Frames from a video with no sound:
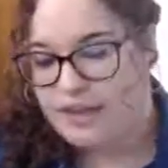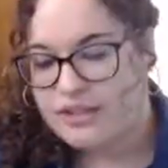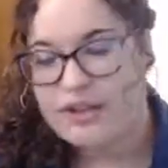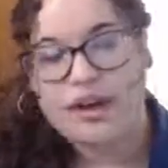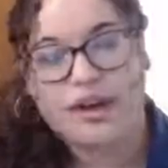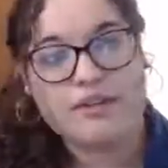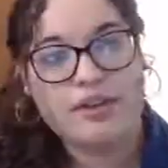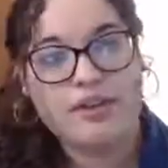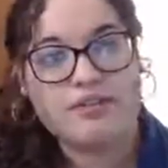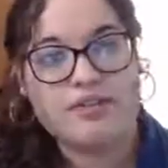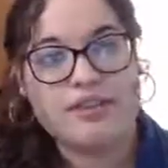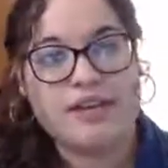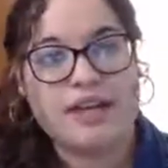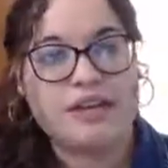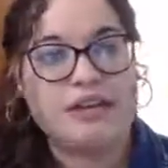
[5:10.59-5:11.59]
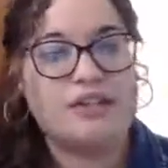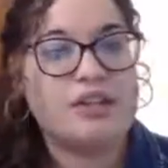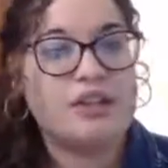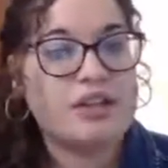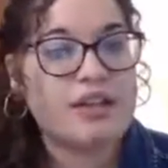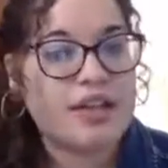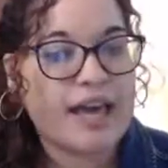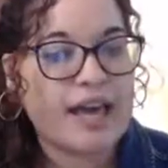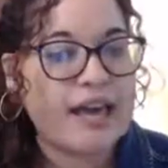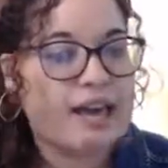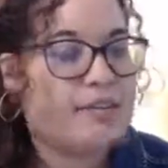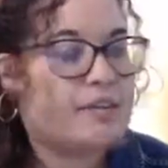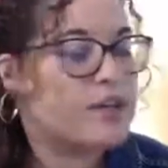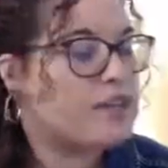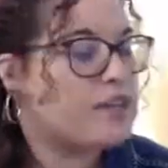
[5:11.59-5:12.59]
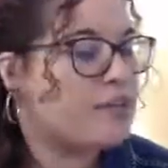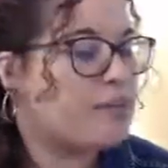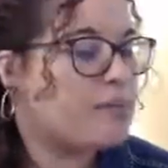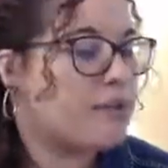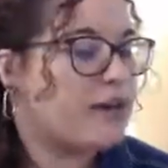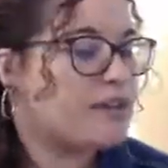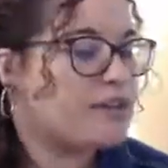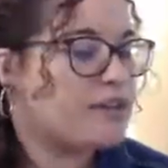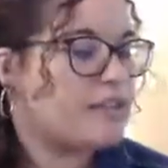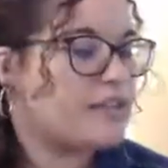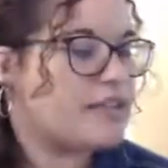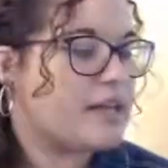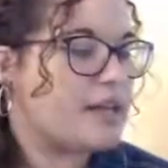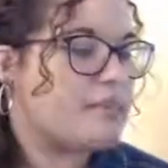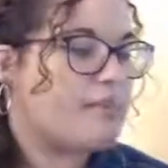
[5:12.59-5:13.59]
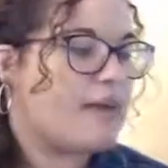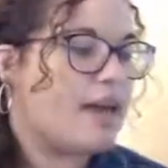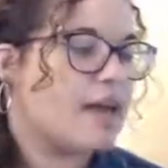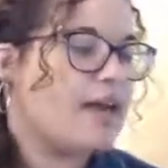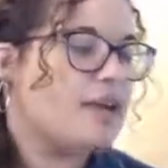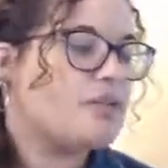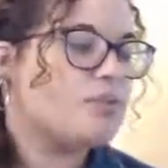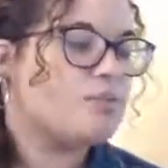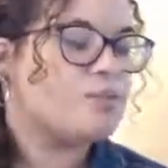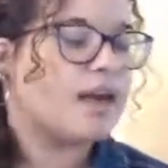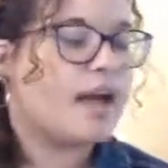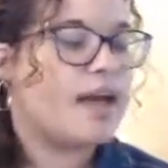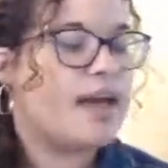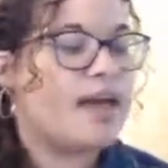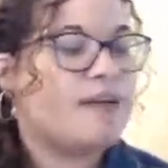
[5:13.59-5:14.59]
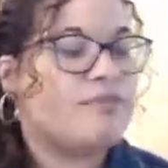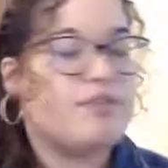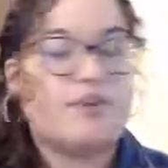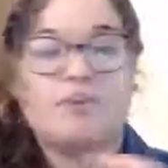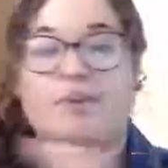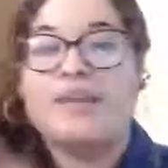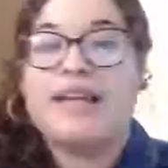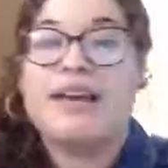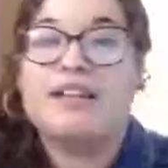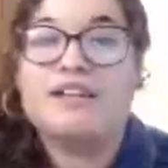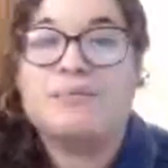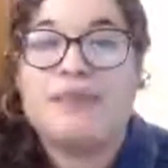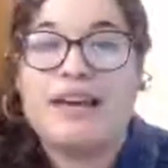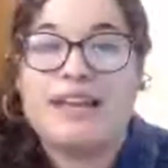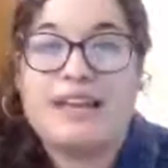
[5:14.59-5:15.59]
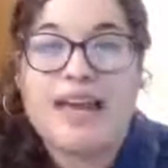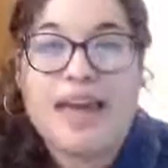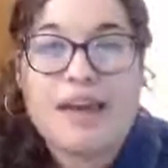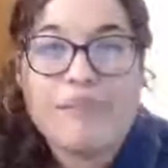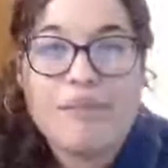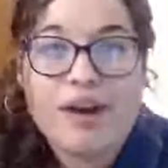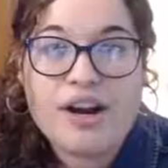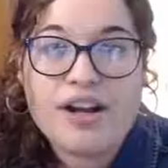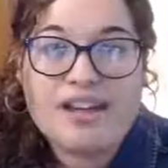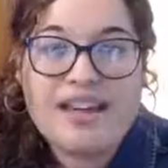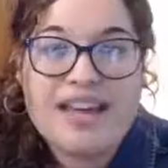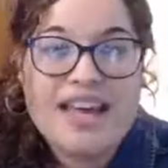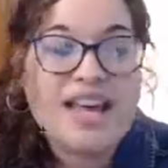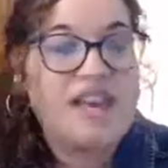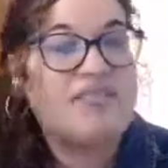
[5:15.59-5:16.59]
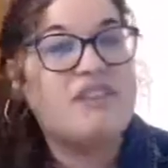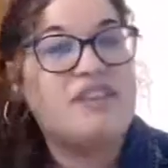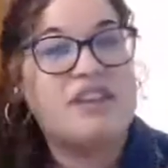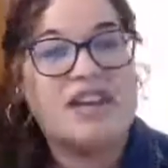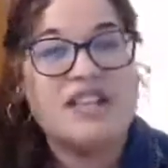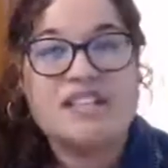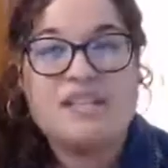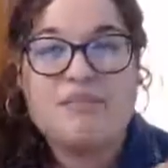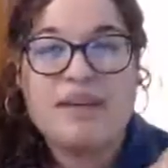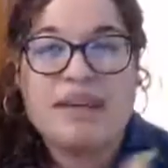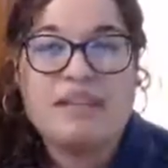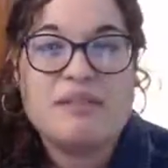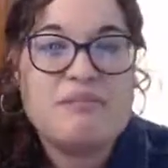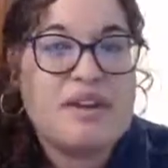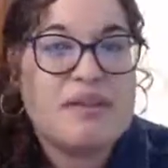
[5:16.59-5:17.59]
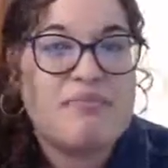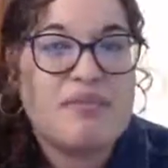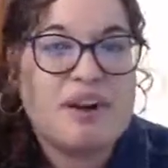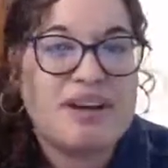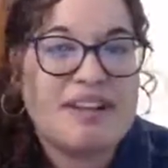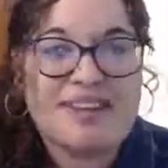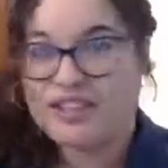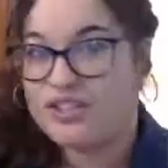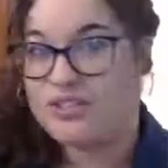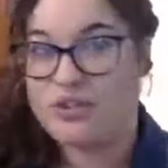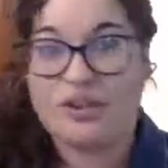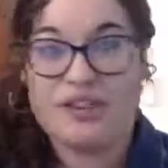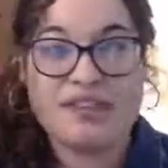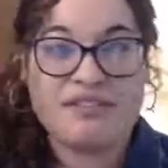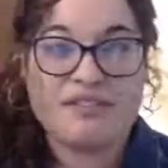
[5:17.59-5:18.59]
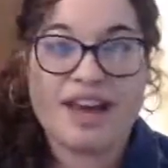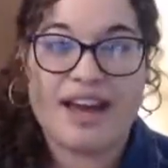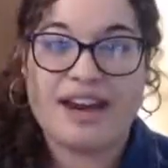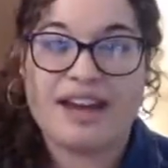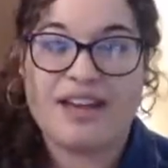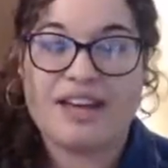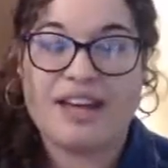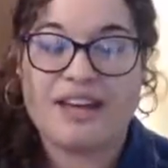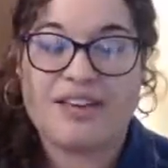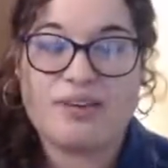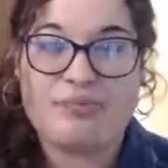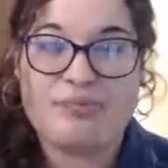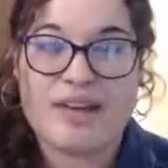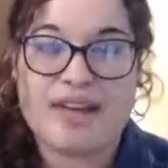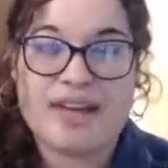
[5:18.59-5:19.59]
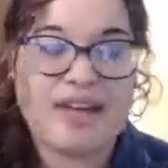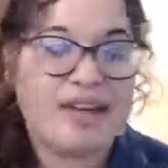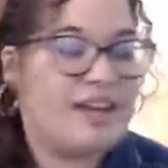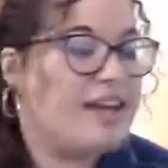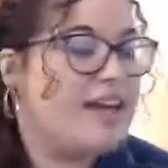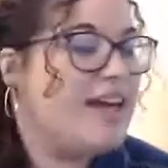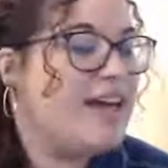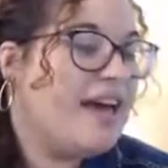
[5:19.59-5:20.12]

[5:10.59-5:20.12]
So I'll give you a few seconds to look at it, make sure everybody's on the same page. If you would like to play the A part, if you'd like to play the B part, that's totally fine. I'll let you pick.